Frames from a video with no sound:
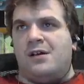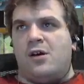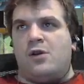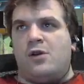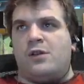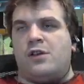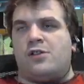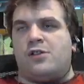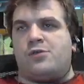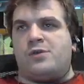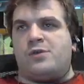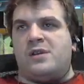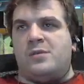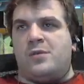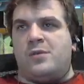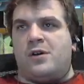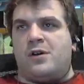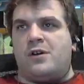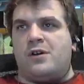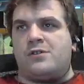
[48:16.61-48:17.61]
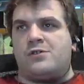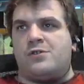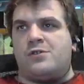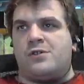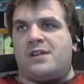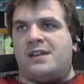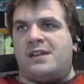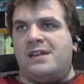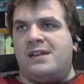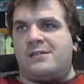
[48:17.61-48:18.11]
all the other 3D Mario's
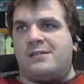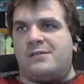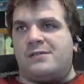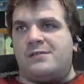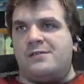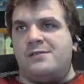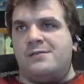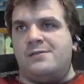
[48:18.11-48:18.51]
already here.